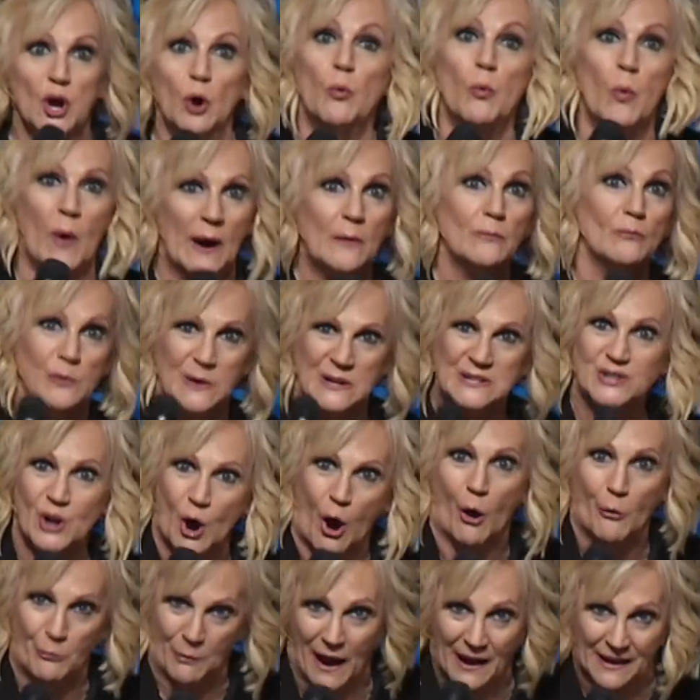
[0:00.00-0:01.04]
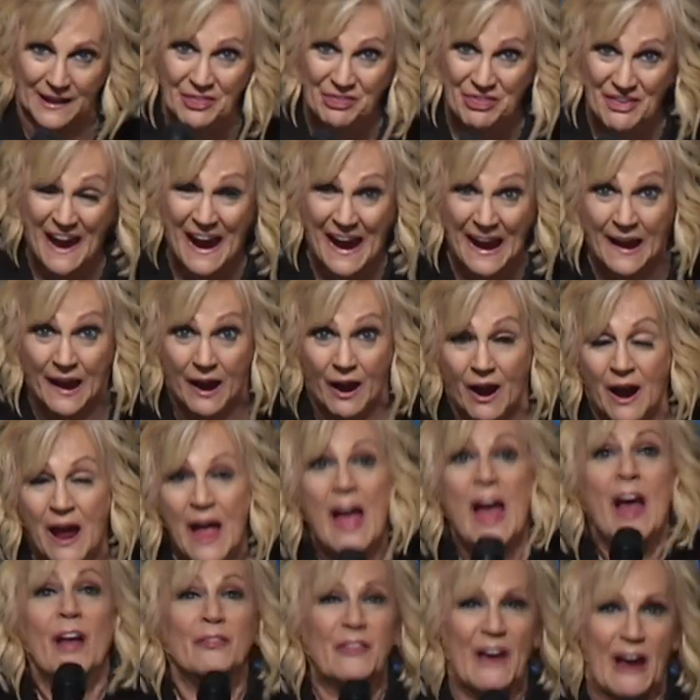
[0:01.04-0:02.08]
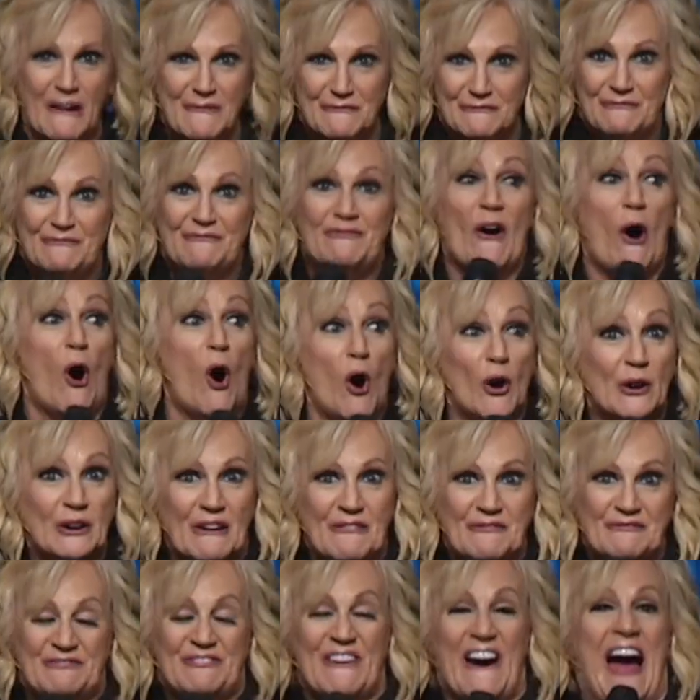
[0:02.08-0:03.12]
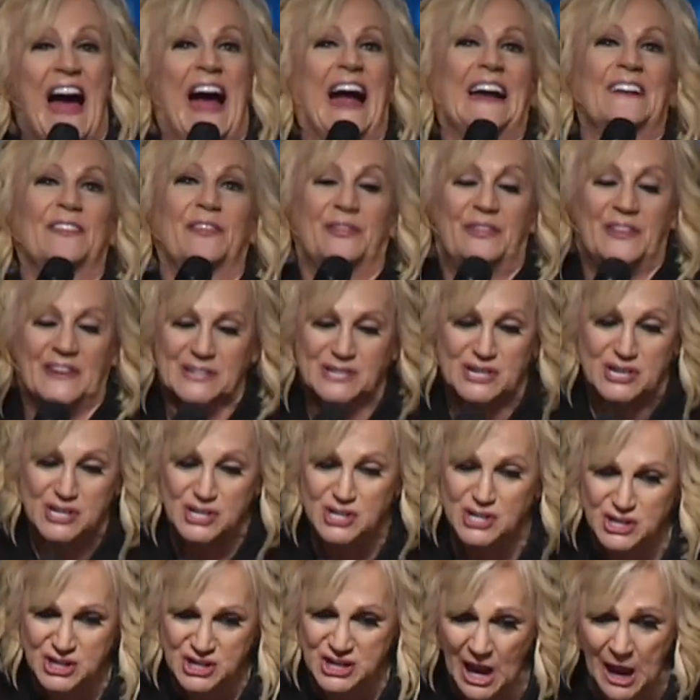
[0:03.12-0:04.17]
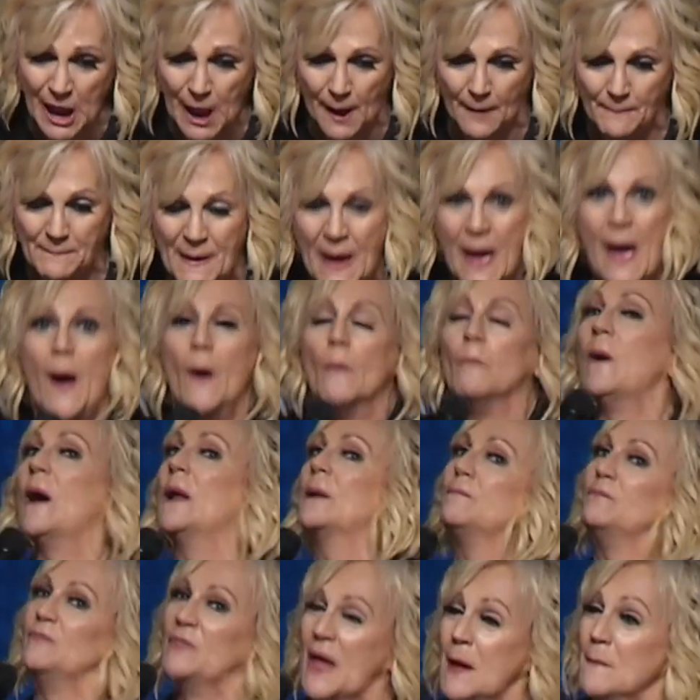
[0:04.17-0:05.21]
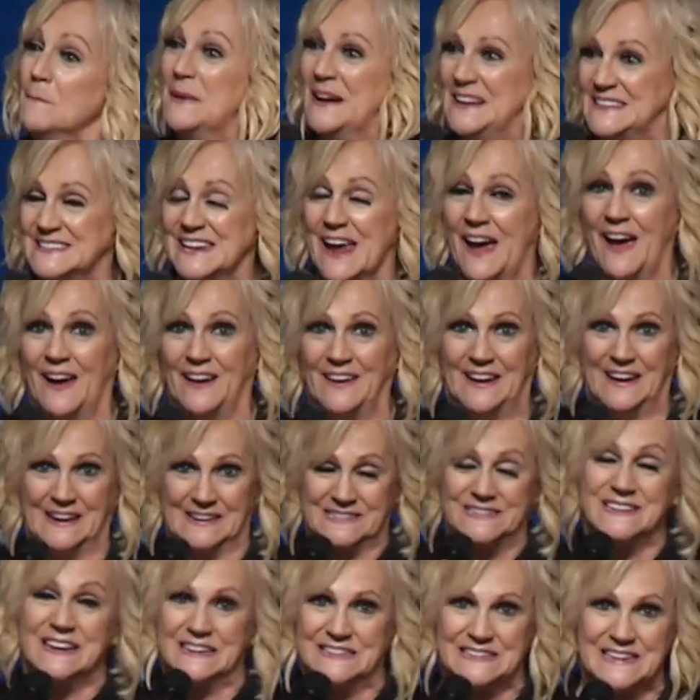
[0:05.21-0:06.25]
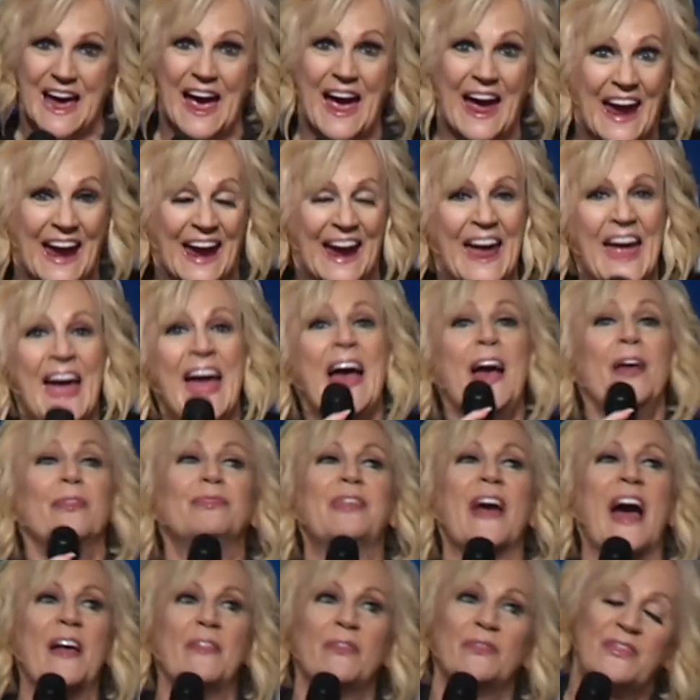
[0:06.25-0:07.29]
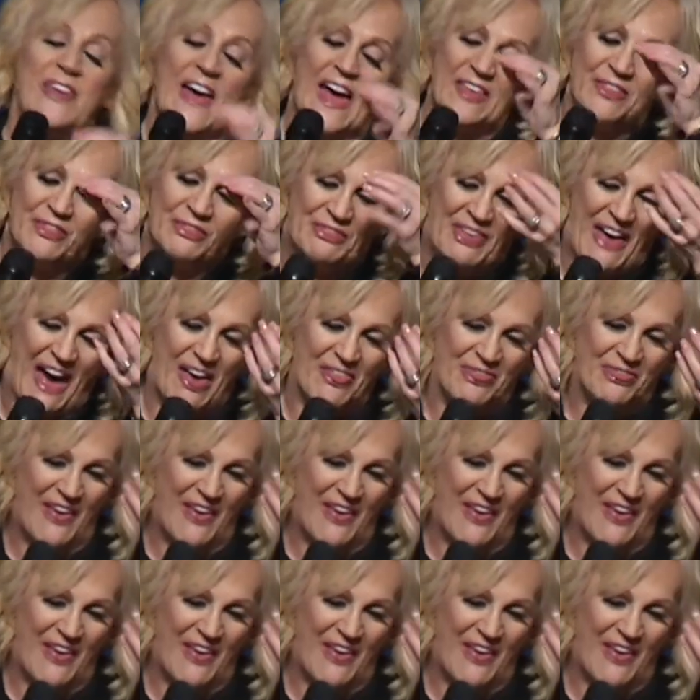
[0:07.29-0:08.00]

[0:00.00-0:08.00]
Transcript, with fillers: what was already there. They fortified the ship. Well, let me tell you today that, that, that,